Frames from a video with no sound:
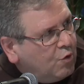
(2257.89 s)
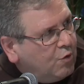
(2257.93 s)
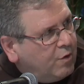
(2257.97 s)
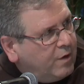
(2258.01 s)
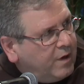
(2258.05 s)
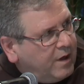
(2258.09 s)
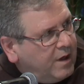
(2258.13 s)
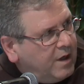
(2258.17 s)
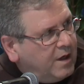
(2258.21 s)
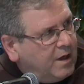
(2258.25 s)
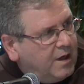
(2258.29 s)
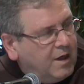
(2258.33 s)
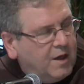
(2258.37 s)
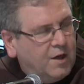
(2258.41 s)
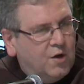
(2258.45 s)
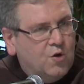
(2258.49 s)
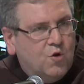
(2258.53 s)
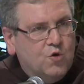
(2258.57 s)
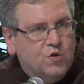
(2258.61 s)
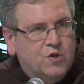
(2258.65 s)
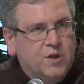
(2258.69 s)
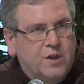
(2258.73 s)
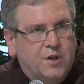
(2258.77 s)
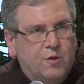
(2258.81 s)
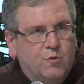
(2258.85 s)
with
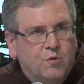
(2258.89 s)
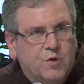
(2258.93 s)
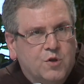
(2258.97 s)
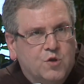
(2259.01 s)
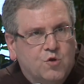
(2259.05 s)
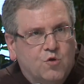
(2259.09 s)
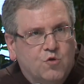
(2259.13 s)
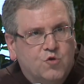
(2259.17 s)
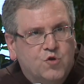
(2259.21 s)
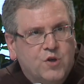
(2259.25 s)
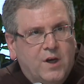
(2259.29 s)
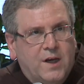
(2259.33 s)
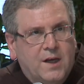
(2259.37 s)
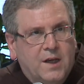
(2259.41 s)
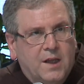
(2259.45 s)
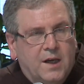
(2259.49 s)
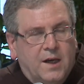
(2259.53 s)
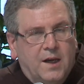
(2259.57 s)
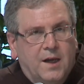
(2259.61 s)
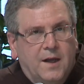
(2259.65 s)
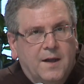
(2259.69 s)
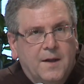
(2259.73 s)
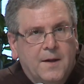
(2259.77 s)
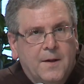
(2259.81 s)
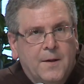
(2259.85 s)
creating jobs,
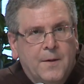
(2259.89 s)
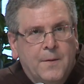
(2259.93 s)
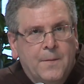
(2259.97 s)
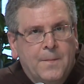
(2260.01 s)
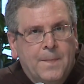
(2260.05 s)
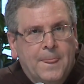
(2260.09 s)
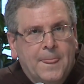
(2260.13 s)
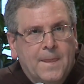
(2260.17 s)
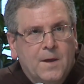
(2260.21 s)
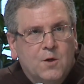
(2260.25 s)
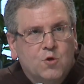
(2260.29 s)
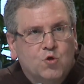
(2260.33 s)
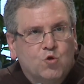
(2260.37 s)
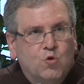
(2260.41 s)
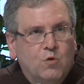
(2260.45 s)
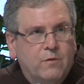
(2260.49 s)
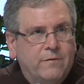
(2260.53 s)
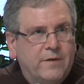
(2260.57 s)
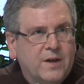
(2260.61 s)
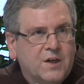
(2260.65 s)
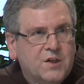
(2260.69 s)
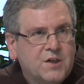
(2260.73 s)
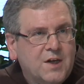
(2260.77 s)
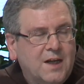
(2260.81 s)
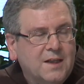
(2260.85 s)
and
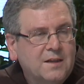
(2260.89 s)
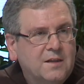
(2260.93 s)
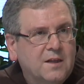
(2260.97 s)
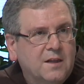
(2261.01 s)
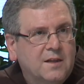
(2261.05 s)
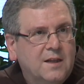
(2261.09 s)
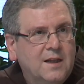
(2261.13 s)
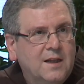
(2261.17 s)
so on.